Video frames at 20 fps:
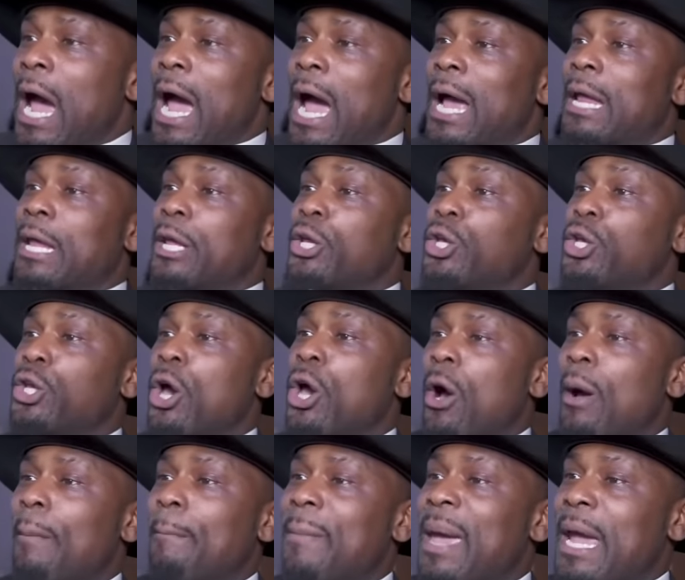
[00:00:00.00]
I'm
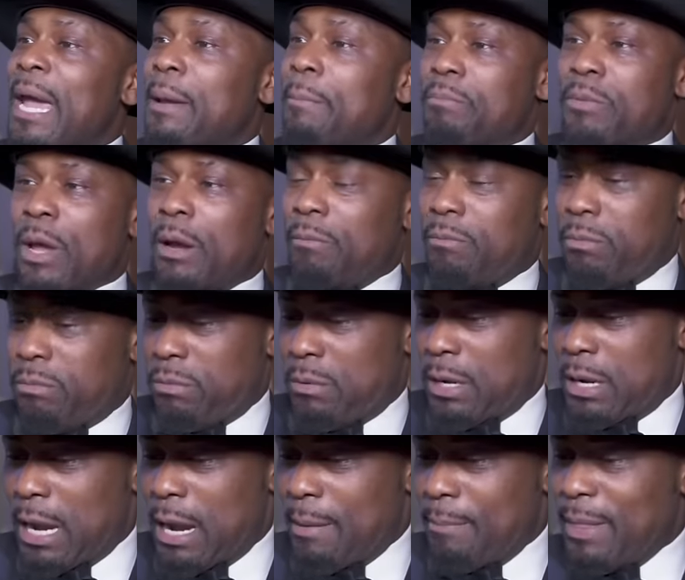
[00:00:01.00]
going to
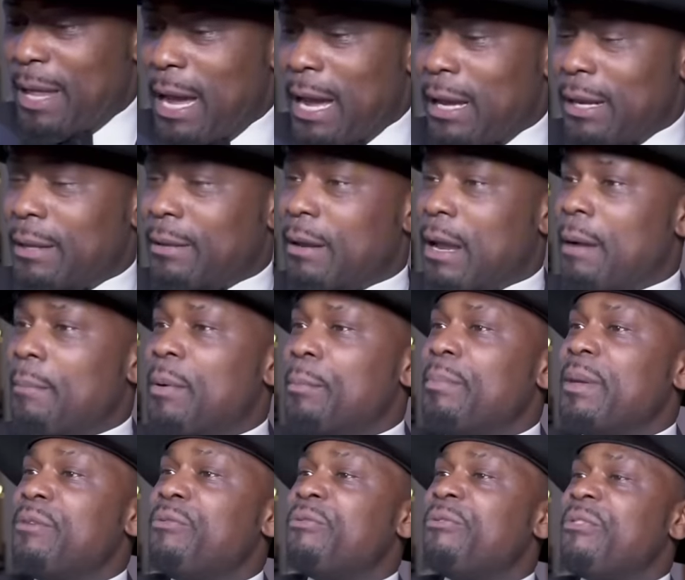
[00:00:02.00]

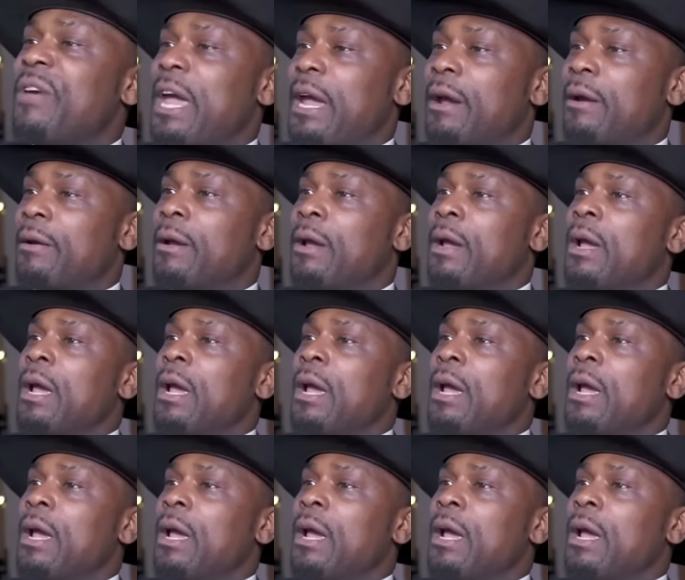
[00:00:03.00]
be fair.